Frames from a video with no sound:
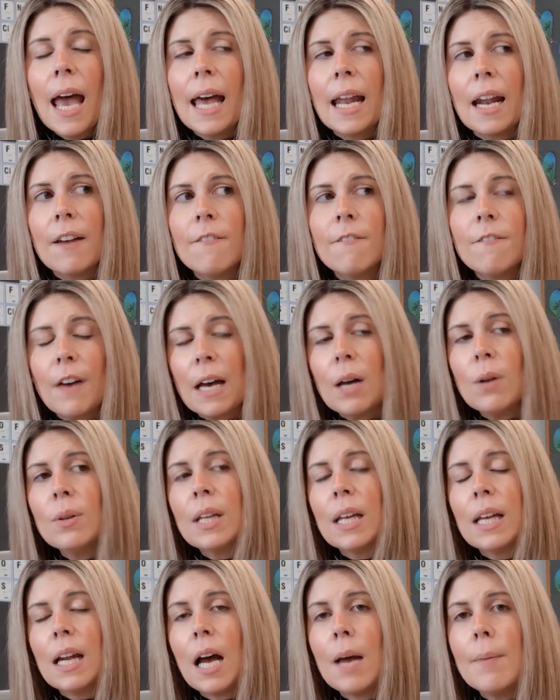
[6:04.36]
And I
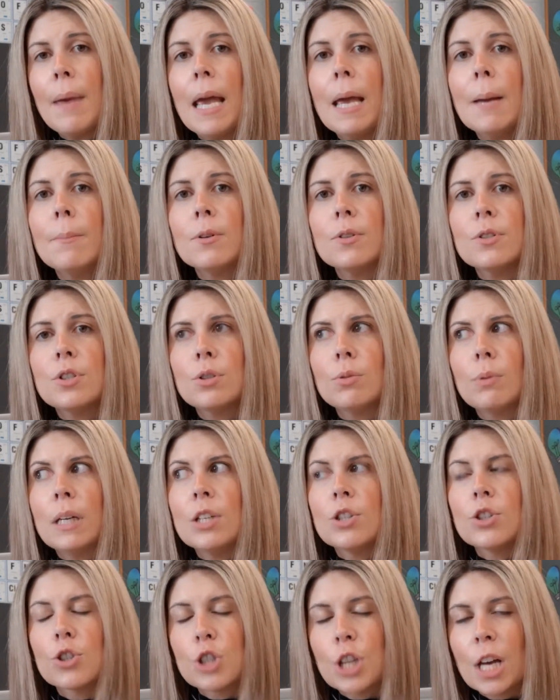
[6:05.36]
found that I'm able to
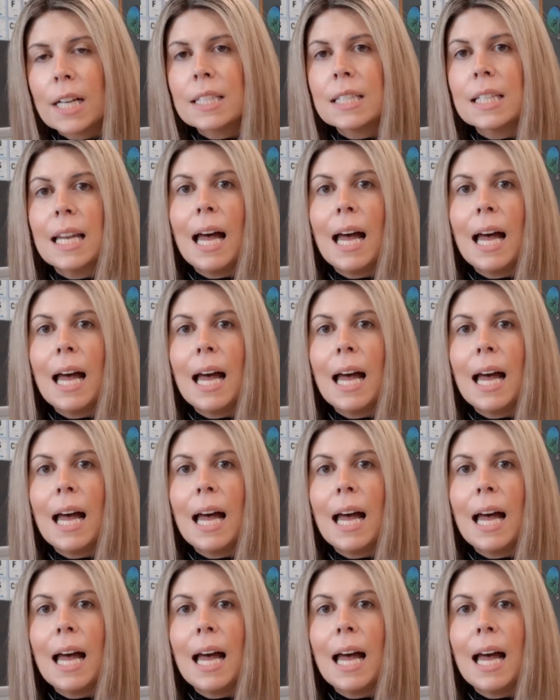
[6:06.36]
interject